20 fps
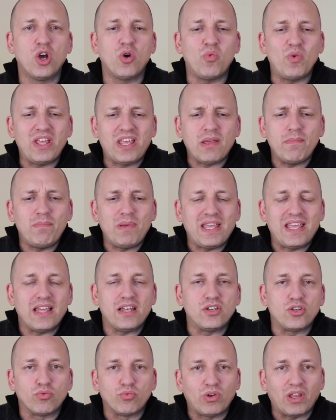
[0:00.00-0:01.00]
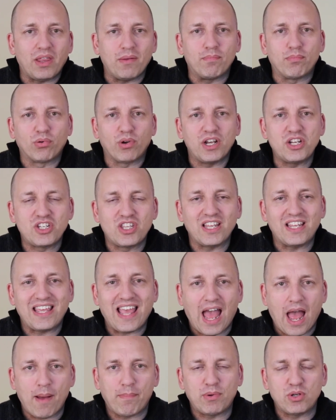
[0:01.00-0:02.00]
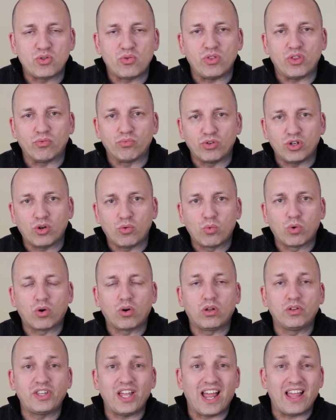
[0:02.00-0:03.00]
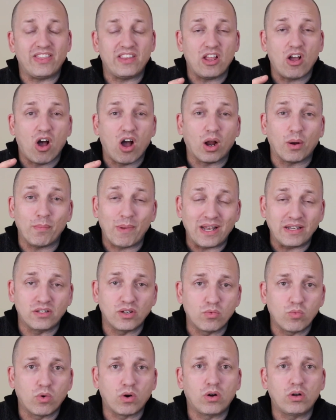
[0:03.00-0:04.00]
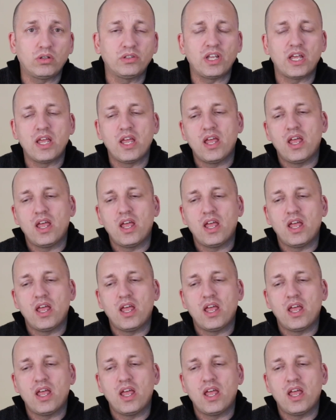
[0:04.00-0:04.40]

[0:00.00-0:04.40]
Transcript: We can begin to really bridge the gap between the real world and the augmented world